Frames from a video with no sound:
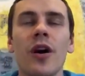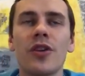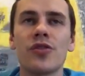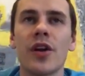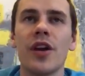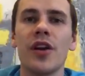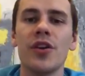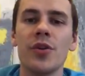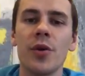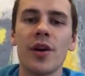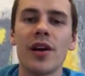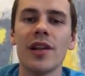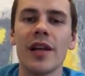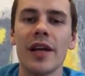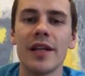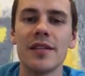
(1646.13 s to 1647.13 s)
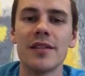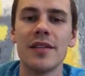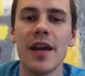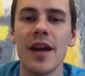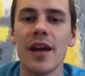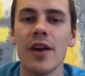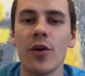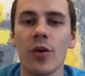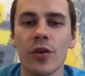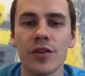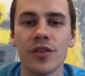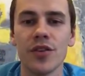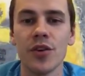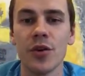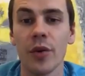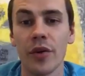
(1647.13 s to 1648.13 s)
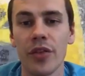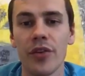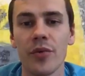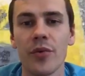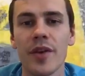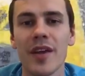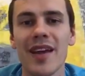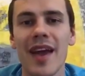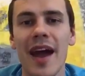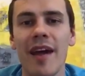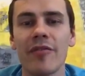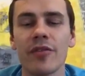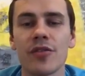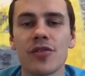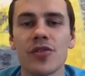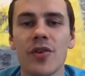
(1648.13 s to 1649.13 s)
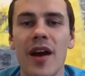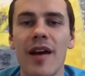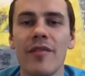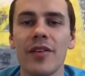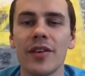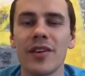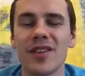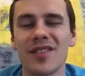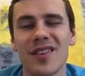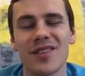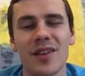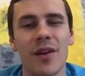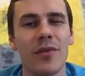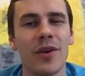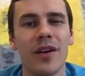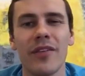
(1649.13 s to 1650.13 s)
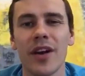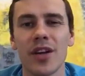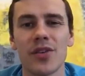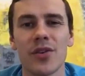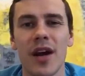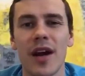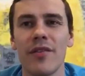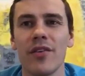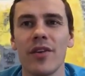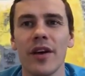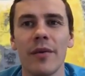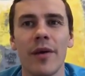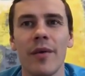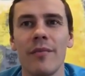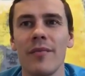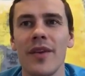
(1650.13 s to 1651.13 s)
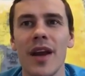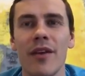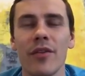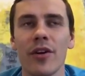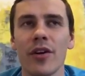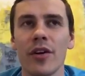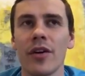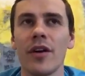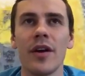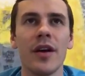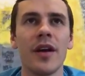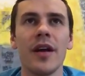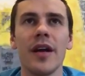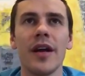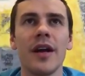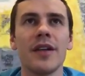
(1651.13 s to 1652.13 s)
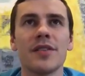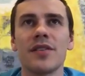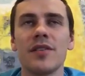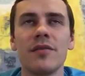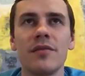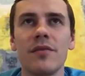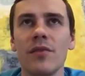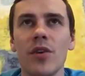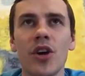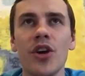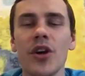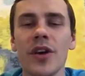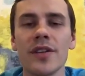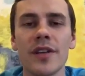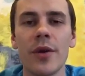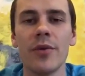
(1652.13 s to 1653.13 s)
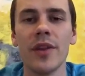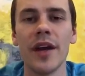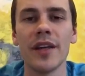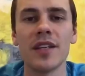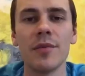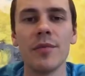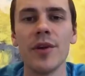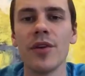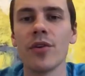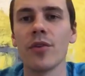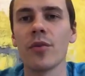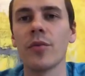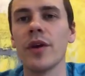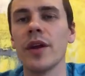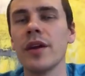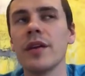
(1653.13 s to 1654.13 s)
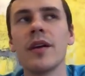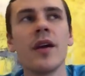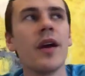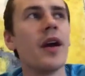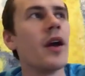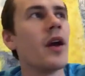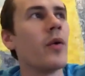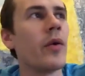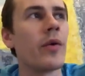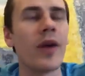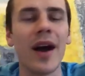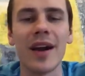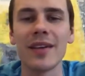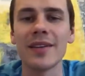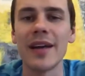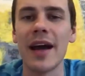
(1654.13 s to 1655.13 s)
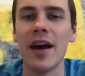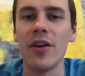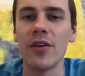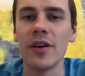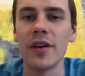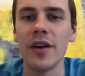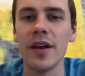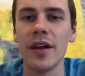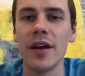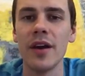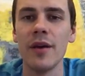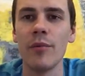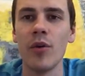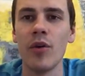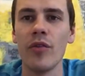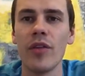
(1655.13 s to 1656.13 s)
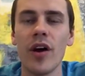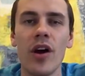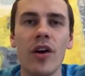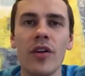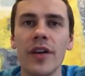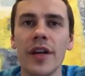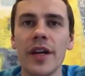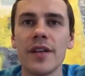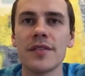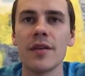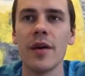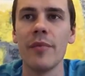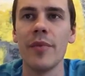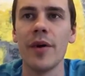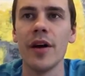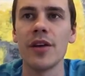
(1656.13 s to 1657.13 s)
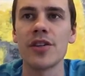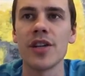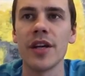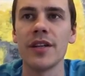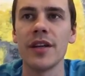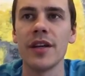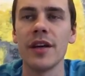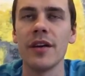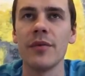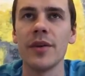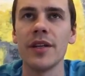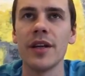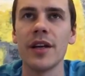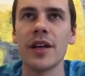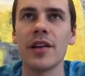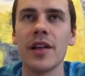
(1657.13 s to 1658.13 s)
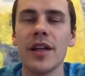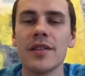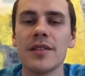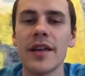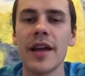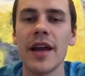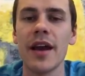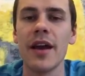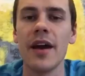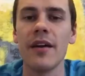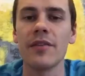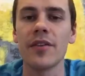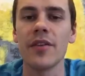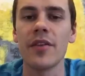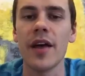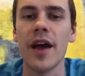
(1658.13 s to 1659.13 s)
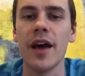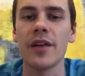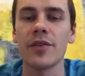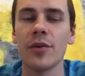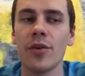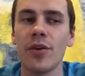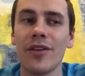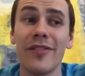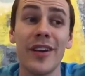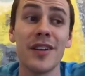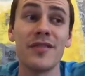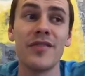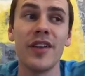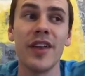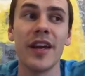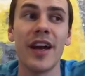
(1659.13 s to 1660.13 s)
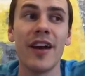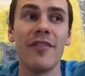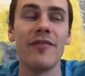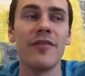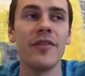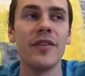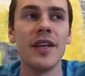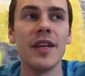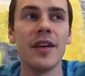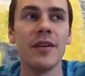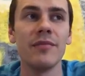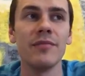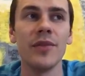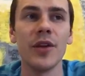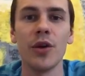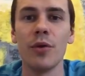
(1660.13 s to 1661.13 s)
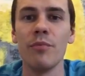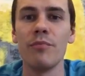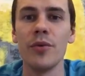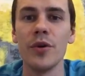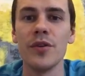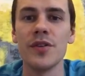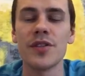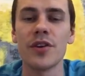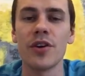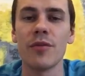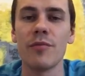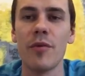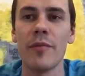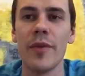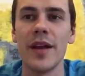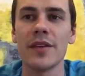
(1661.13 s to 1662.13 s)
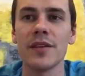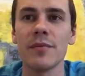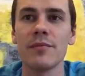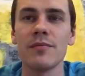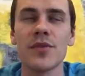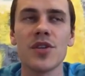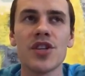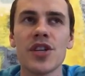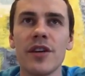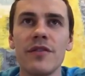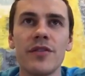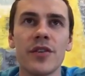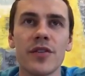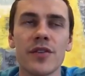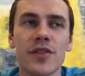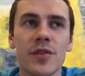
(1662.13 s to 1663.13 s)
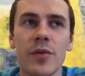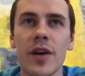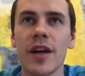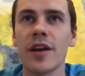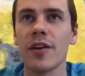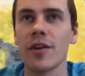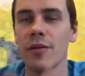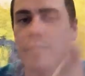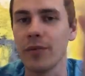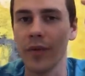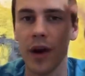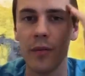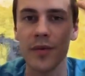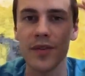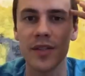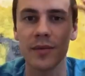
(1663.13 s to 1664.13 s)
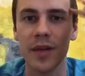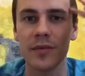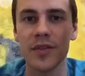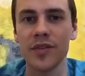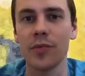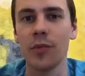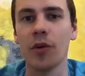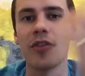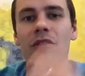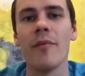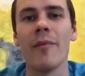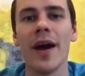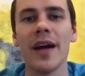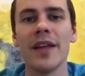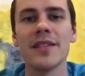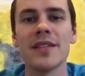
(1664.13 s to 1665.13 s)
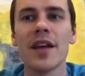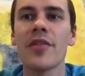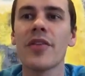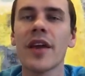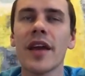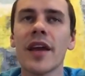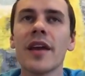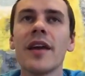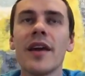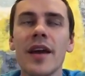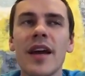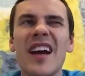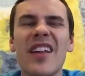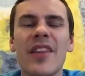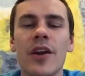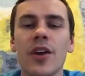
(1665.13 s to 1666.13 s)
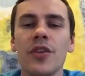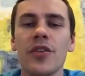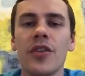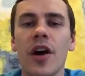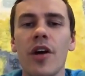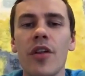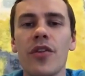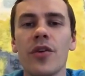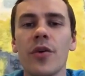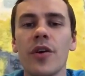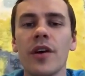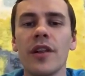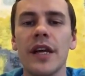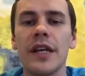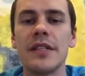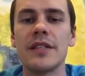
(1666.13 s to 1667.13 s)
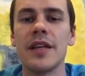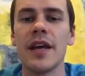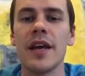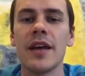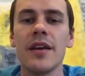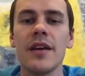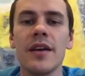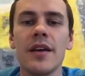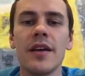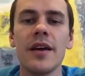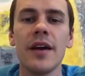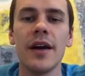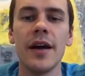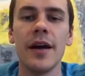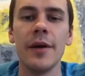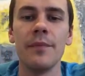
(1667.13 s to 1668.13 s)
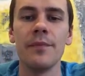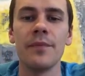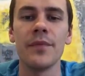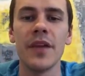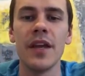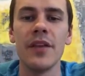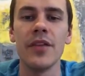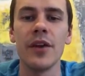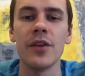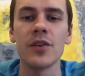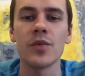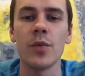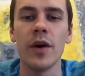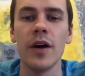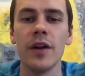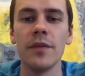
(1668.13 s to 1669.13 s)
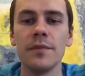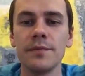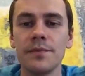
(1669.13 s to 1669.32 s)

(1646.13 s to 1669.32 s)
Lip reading: try to do a cleanse day or 2 or 3 after traveling, just because whenever I travel, I'm never as good as I would like to be. Or when we were out of town and over the holidays a bunch, we did a cleanse day after that. Or if I just feel like I need a little boost or a momentum shift or a swing, or almost sometimes it's more of a mindset thing, then I'll throw a cleanse day in there as well.